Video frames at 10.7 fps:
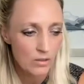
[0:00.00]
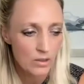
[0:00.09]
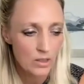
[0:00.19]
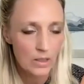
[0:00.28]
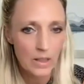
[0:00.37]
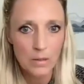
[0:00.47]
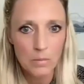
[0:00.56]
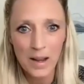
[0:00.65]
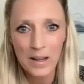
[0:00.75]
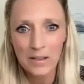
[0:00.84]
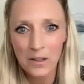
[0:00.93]
slid
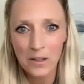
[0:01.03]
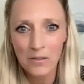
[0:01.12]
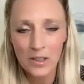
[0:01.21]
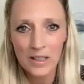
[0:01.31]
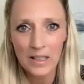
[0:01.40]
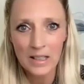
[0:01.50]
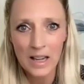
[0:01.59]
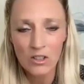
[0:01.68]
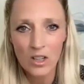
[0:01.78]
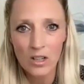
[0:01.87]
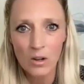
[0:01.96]
my letter of
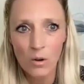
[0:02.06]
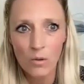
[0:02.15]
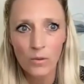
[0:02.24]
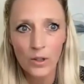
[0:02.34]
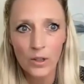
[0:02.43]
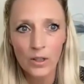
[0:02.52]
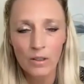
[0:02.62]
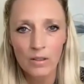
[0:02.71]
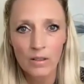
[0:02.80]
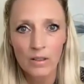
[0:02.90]
resignation over